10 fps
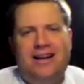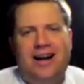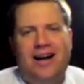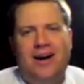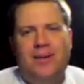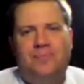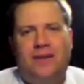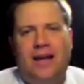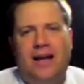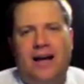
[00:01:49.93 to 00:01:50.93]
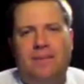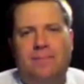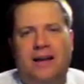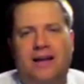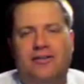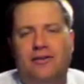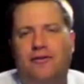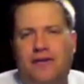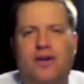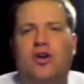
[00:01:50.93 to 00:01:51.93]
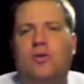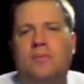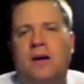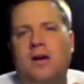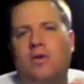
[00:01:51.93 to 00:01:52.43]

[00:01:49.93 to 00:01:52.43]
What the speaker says: because the film